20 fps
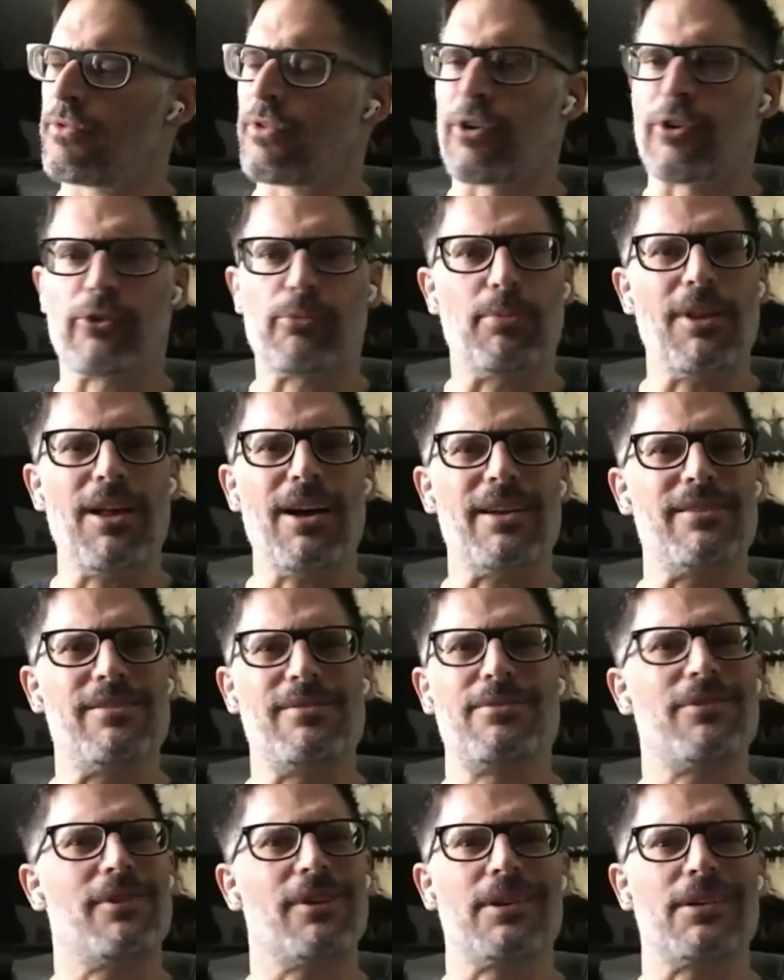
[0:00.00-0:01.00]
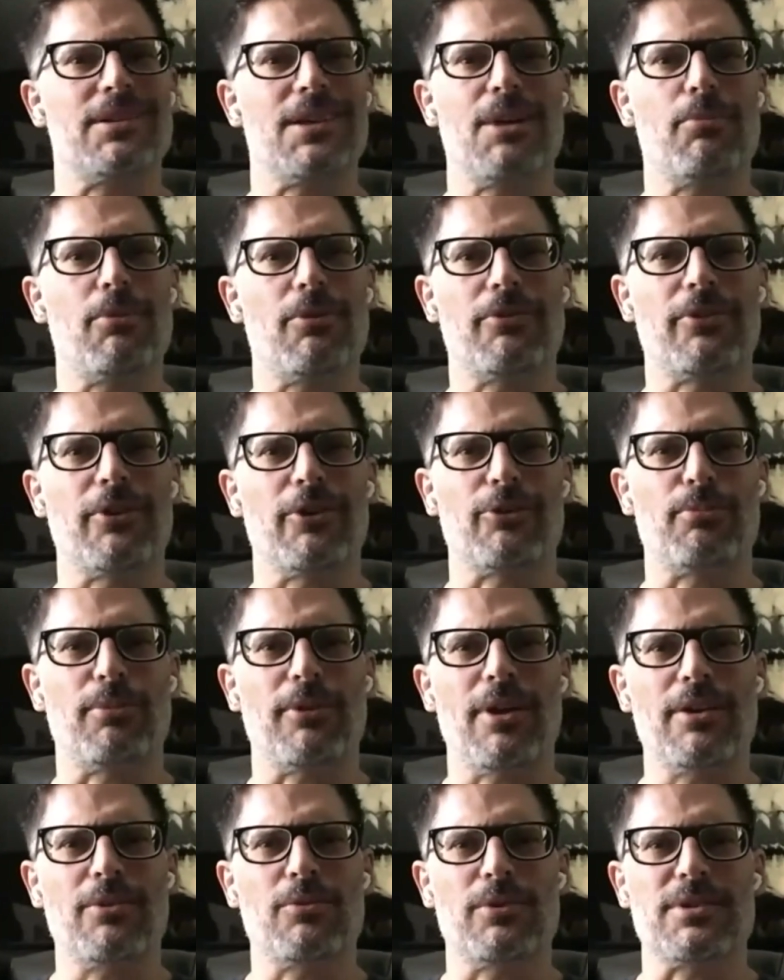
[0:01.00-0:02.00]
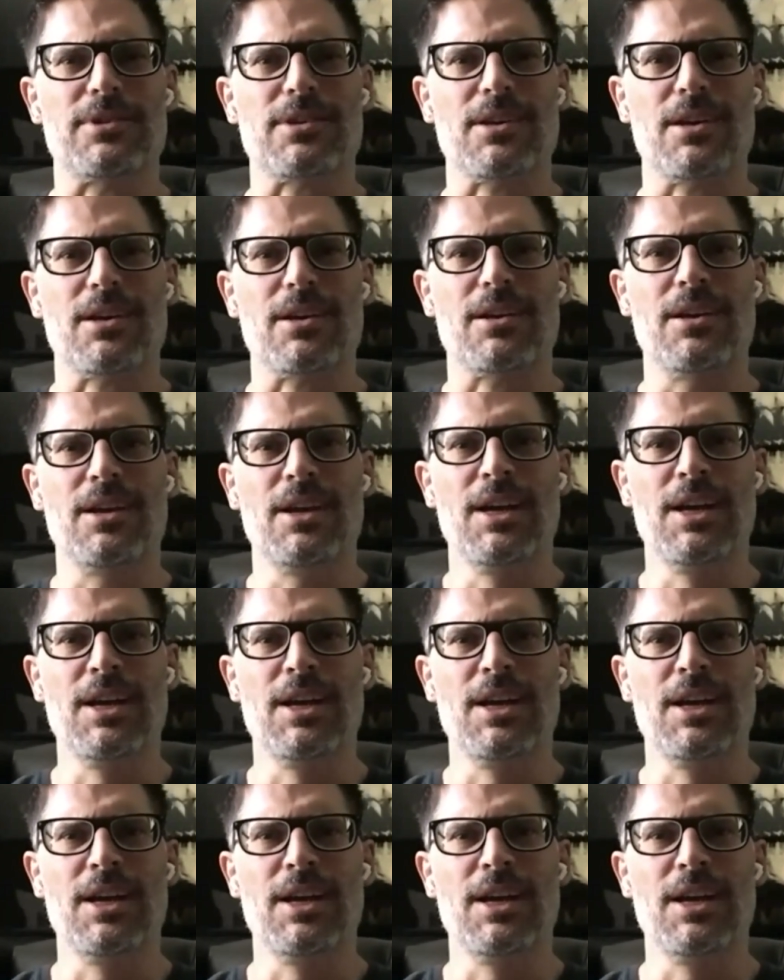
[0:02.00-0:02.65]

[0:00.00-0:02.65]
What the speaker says: First Blood, for example. First Blood was a